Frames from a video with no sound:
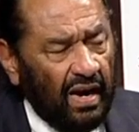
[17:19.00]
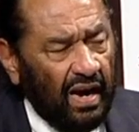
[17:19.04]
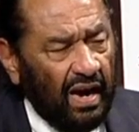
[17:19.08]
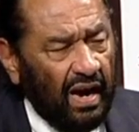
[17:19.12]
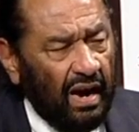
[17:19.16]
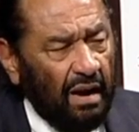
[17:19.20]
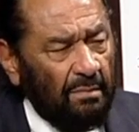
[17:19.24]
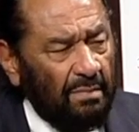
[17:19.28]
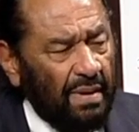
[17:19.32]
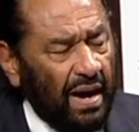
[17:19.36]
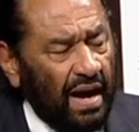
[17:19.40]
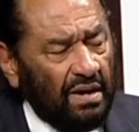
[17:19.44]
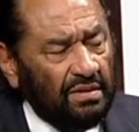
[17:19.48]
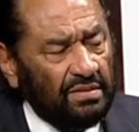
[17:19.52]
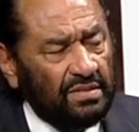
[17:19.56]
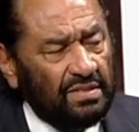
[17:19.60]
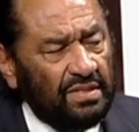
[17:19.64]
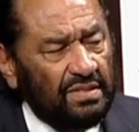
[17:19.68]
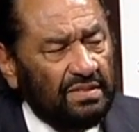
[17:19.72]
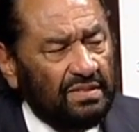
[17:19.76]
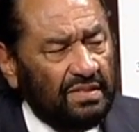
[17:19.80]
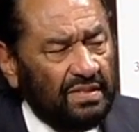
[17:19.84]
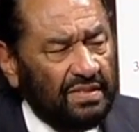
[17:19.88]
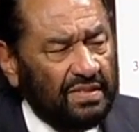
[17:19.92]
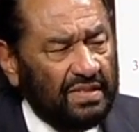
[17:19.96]
about
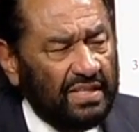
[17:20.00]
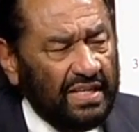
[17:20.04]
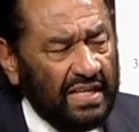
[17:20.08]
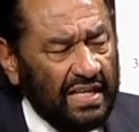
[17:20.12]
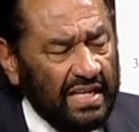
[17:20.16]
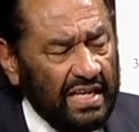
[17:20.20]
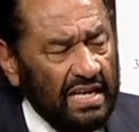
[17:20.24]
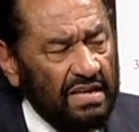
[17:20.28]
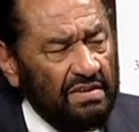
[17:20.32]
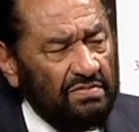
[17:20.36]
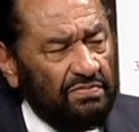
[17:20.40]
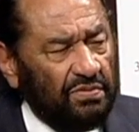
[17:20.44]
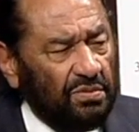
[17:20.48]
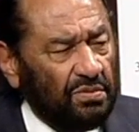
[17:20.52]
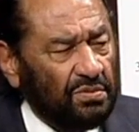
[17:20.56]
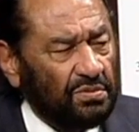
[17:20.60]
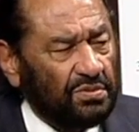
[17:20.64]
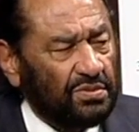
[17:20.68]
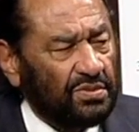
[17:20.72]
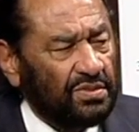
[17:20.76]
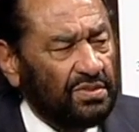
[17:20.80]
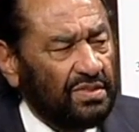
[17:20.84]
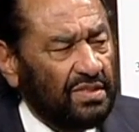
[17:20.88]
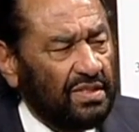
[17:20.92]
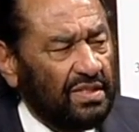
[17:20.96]
the
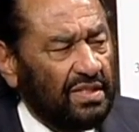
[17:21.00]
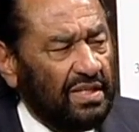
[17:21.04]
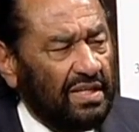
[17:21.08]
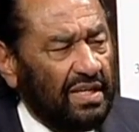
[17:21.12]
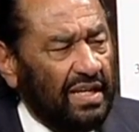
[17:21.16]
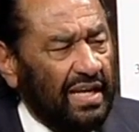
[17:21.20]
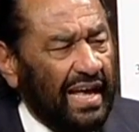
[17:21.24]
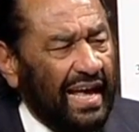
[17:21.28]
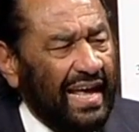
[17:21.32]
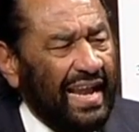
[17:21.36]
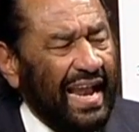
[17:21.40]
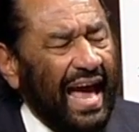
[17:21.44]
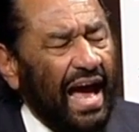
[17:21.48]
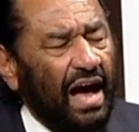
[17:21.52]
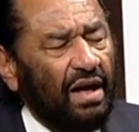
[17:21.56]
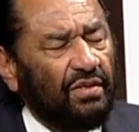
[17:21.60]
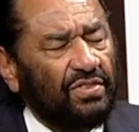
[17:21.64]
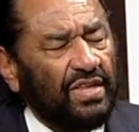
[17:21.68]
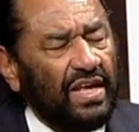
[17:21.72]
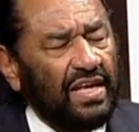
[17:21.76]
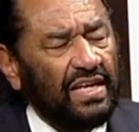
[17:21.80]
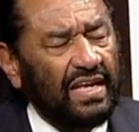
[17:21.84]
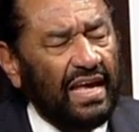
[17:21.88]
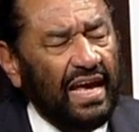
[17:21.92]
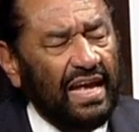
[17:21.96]
evils and how
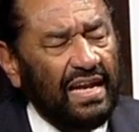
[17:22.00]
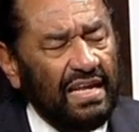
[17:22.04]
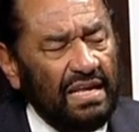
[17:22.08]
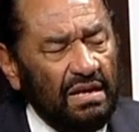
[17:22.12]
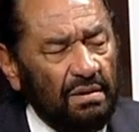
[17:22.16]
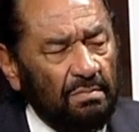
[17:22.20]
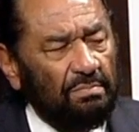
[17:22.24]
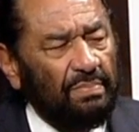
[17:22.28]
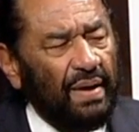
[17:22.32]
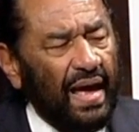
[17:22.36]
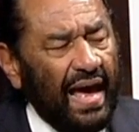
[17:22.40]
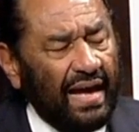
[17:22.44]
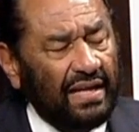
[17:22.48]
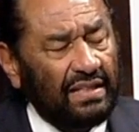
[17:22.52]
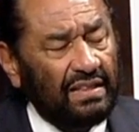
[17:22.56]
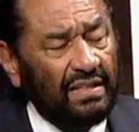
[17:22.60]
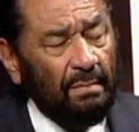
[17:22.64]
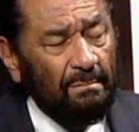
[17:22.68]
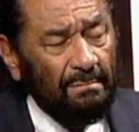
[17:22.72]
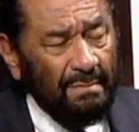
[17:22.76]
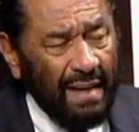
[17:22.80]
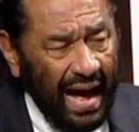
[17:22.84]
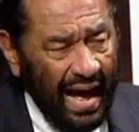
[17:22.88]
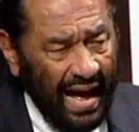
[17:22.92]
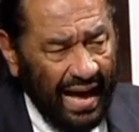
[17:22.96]
they can impact the
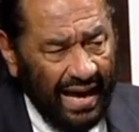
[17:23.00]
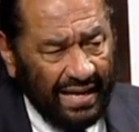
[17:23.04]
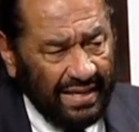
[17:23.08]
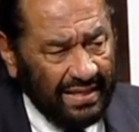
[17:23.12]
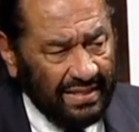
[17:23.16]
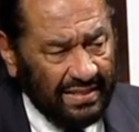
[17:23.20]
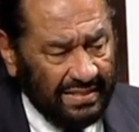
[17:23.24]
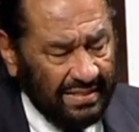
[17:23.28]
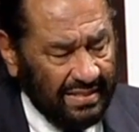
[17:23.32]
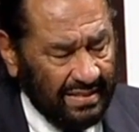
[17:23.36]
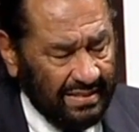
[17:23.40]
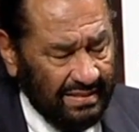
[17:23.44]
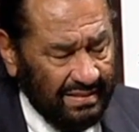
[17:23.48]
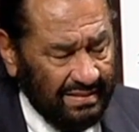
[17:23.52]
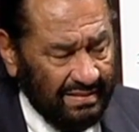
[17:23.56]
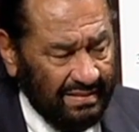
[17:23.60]
mind.